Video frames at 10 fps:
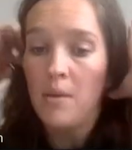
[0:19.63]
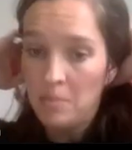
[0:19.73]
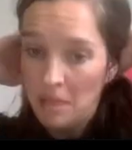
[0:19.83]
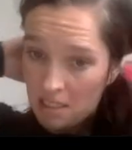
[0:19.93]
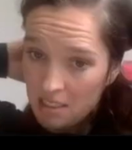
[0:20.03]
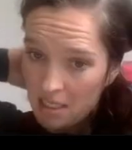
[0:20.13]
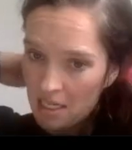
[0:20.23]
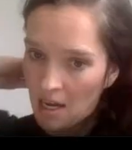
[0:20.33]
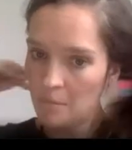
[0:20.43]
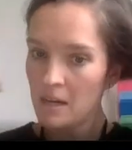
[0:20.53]
because they can
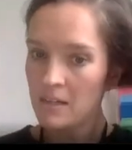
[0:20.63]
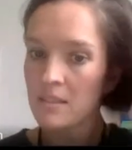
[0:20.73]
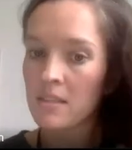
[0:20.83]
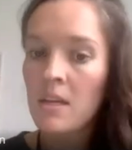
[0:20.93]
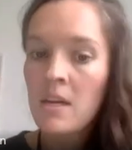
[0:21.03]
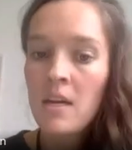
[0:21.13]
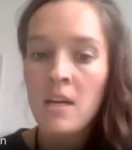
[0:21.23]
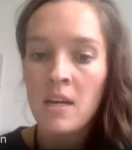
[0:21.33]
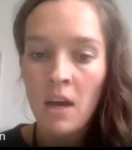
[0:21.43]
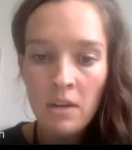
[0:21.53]
help us
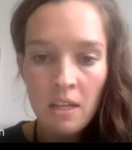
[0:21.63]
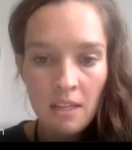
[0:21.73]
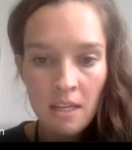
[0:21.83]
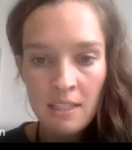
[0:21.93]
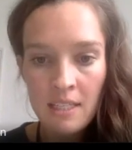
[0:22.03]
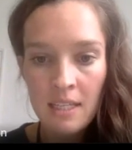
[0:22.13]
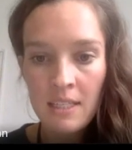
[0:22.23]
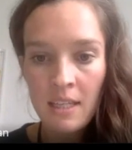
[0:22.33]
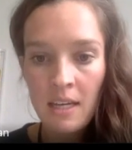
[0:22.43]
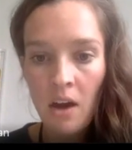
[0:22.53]
calculate things
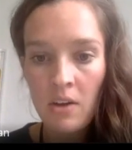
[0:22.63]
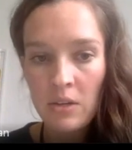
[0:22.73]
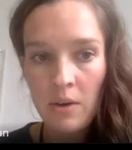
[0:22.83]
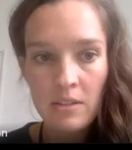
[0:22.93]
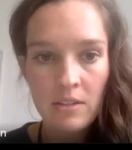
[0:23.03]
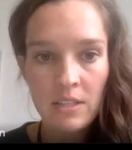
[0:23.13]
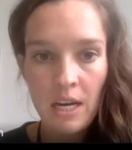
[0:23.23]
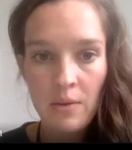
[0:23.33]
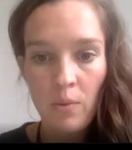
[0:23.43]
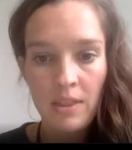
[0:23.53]
easily, also
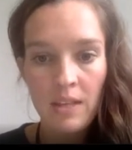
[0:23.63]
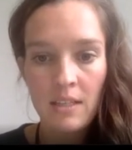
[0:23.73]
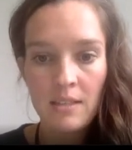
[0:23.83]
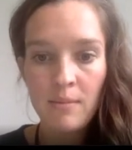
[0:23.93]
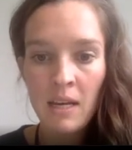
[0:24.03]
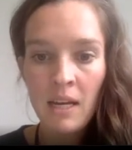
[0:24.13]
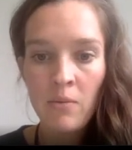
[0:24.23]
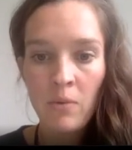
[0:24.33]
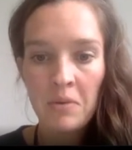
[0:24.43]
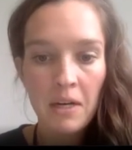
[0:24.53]
understand what things mean
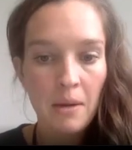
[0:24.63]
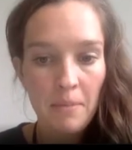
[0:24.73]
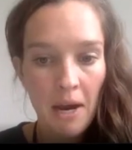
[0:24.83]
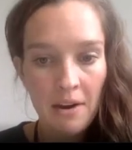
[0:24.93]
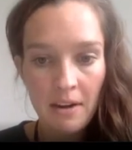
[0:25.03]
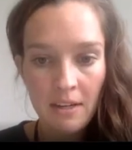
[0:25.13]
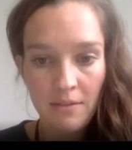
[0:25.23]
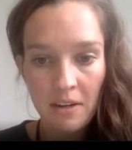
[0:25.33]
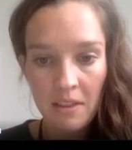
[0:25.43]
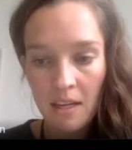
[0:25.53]
when we're comparing
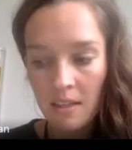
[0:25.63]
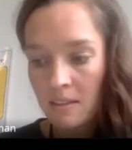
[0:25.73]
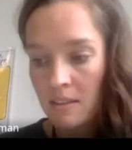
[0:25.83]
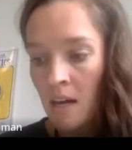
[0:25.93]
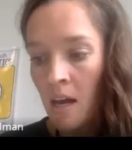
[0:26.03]
different things.